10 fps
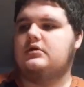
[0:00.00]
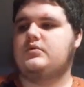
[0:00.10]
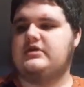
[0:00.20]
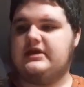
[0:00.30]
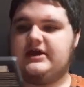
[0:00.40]

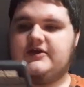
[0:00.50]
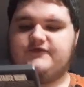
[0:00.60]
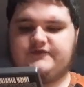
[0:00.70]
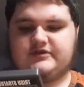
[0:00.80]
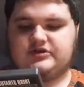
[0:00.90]
We
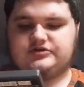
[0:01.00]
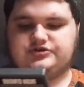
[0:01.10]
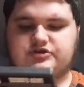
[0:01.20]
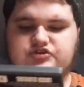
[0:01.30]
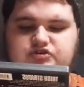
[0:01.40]
have
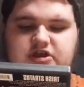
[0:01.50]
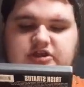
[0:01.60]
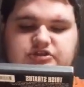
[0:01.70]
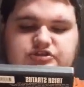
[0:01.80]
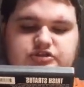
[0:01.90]
Trish
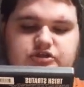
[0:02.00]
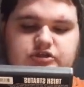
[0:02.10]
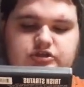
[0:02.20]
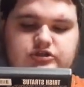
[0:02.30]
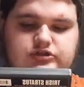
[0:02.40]
Stratus,
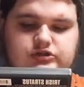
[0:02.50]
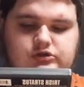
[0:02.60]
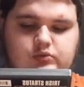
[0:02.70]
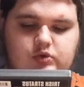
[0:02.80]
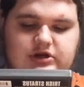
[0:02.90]

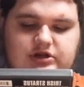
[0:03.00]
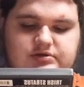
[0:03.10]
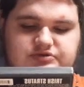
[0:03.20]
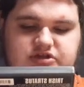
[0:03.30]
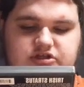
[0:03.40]

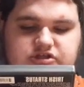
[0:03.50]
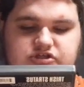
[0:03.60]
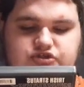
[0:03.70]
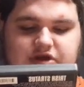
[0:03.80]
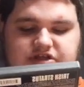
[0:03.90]
100%
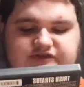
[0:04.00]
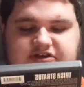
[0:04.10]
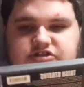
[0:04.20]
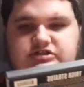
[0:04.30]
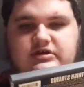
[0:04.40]

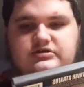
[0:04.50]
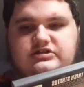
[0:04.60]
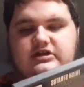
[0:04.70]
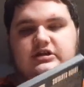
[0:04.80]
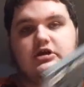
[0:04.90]
satisfaction
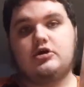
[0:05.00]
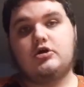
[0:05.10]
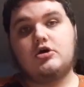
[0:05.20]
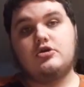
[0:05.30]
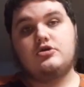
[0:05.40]
guaranteed.
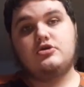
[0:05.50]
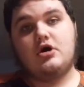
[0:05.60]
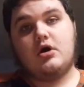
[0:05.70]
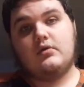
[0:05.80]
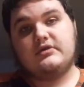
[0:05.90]

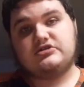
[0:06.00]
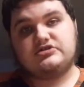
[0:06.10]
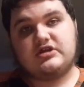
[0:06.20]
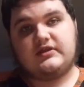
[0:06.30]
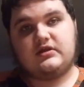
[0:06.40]
No, this
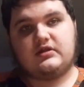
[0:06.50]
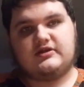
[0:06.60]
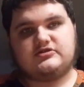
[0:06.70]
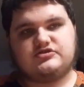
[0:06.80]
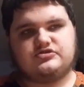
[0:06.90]
is not the
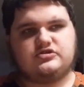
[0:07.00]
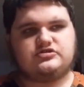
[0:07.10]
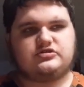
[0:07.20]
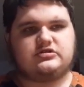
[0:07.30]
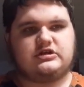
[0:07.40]
collector's
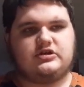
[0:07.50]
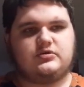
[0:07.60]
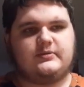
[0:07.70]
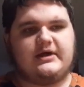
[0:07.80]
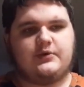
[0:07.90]
edition. I
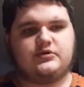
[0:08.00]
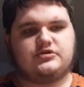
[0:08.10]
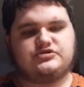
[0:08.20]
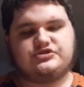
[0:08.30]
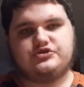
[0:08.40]
heard that one
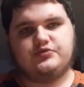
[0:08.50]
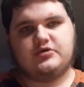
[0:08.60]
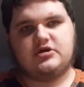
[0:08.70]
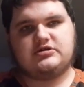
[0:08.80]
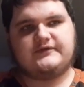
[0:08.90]
is
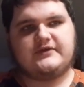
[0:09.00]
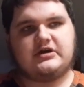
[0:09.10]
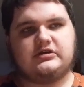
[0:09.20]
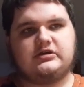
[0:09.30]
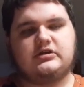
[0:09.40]
super hard to
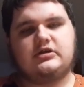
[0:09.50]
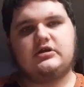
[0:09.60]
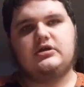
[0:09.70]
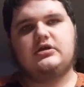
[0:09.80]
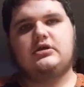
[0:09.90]
find,
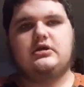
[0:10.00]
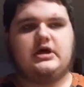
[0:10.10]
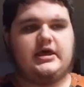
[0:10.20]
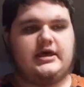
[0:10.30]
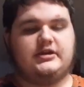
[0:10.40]

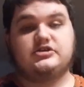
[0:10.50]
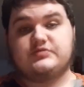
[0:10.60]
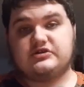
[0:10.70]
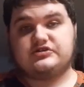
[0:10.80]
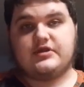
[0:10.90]
and
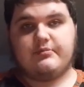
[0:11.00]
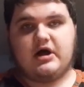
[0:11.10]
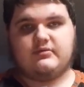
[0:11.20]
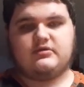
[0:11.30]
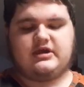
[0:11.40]
especially the
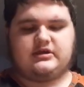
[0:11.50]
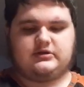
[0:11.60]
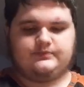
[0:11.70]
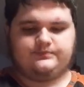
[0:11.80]
bobblehead.